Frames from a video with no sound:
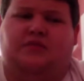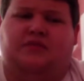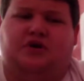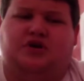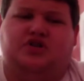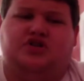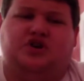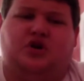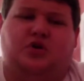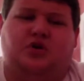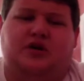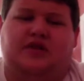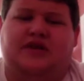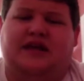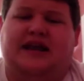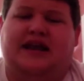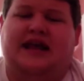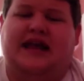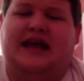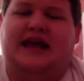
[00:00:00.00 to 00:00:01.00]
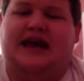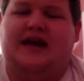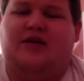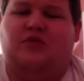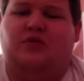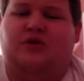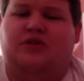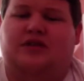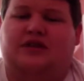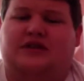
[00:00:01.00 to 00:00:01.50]
persona that he
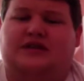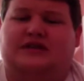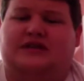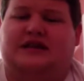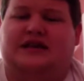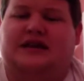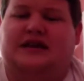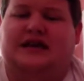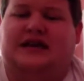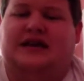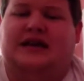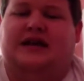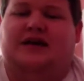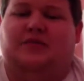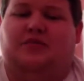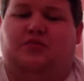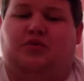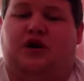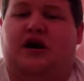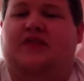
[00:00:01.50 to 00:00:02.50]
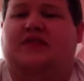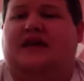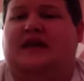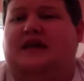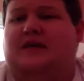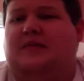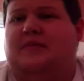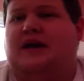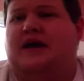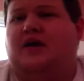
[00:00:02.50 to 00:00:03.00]
had with his Bret the
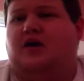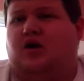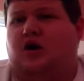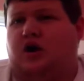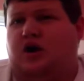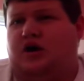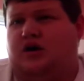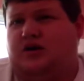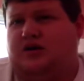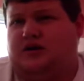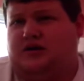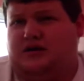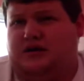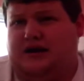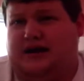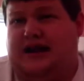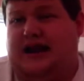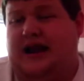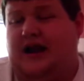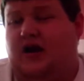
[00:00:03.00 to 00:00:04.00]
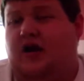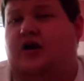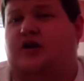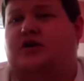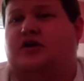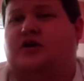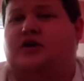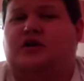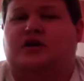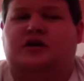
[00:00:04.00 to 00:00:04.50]
Hitman Hart
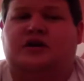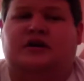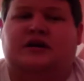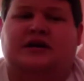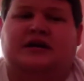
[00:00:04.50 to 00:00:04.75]
character,